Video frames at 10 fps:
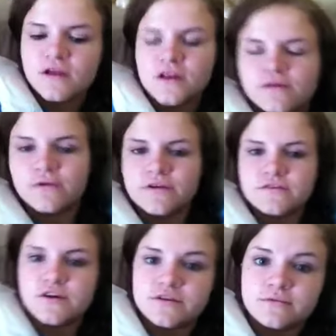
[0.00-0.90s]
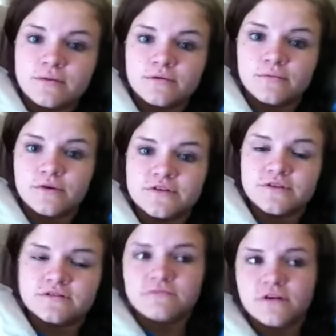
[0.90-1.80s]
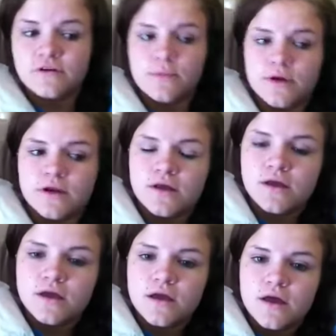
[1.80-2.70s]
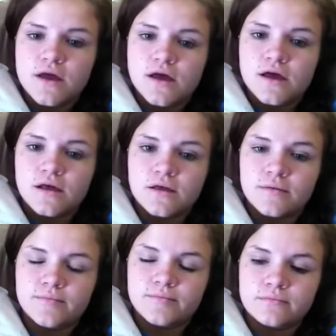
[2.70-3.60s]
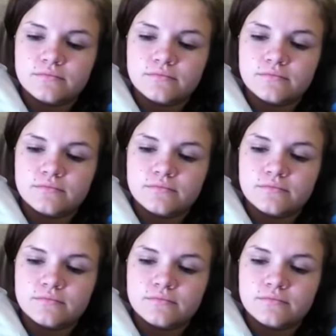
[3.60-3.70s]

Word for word: Anyways, you guys probably don't want to see this video, but, um,